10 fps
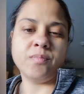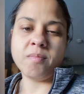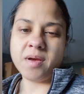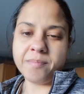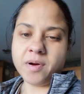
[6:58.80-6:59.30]

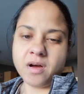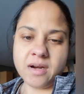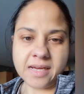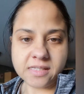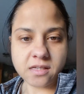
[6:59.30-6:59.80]
probably a
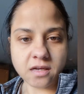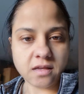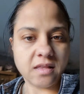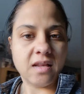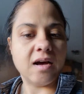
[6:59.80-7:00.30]
bar later,
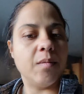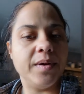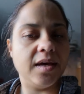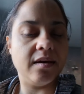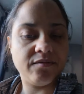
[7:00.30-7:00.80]
and then that'll
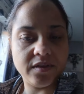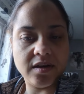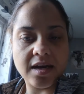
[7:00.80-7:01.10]
be it for the